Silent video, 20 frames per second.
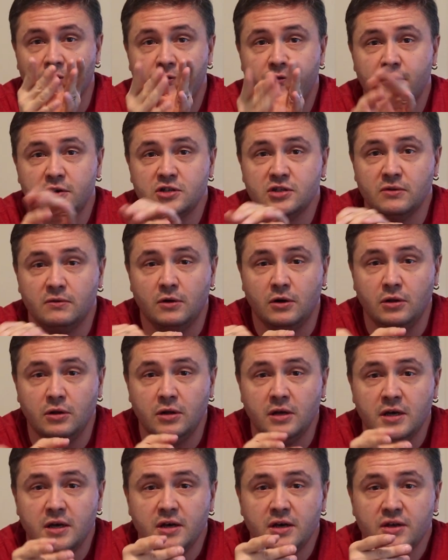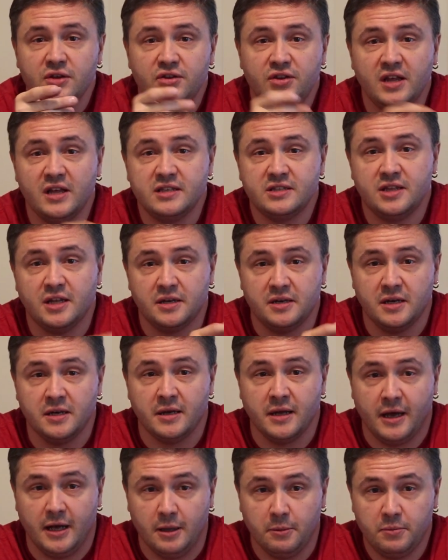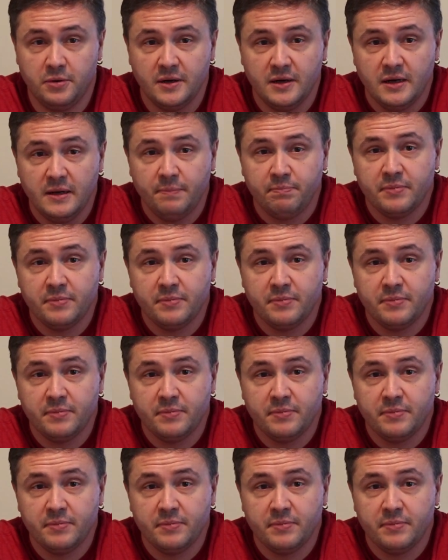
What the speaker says: First of all, things that didn't help.